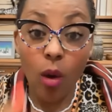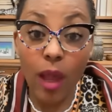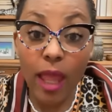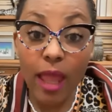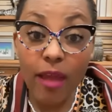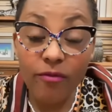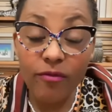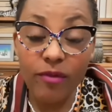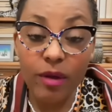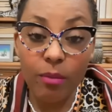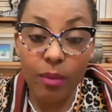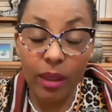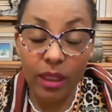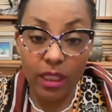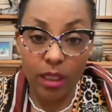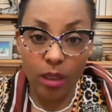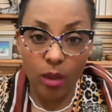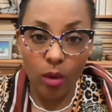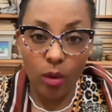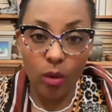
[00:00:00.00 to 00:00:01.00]

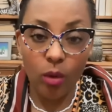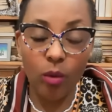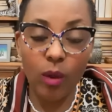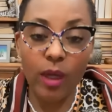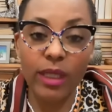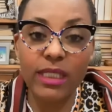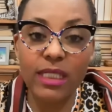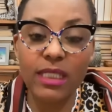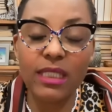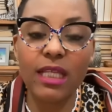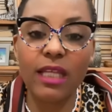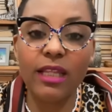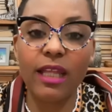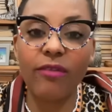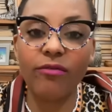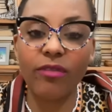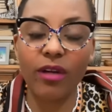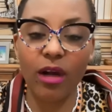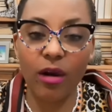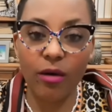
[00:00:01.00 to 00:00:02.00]
Everybody who works in South
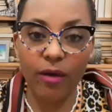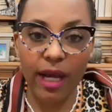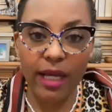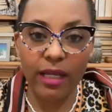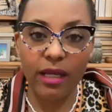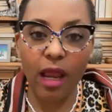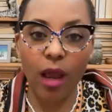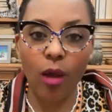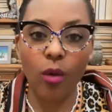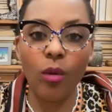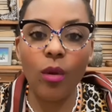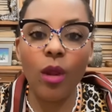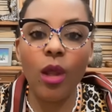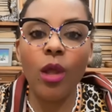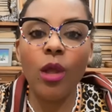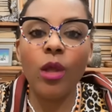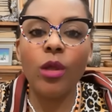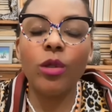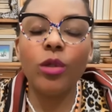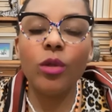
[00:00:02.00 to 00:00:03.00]
Africa right now,
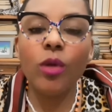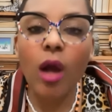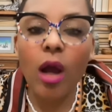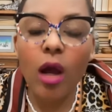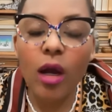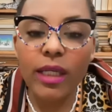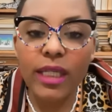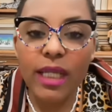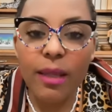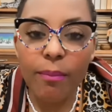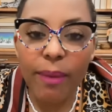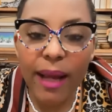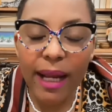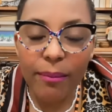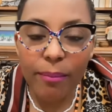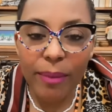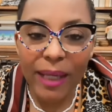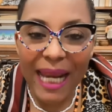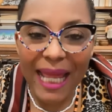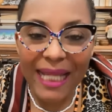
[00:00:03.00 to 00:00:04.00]
you are on a
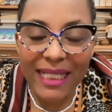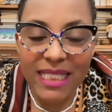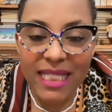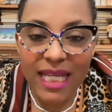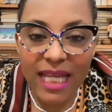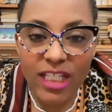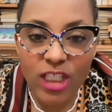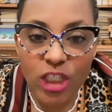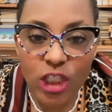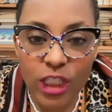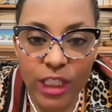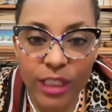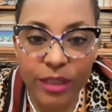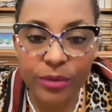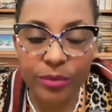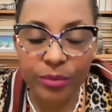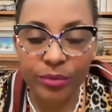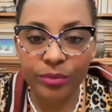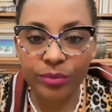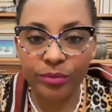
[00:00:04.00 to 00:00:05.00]

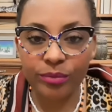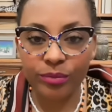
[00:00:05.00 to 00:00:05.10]
plantation.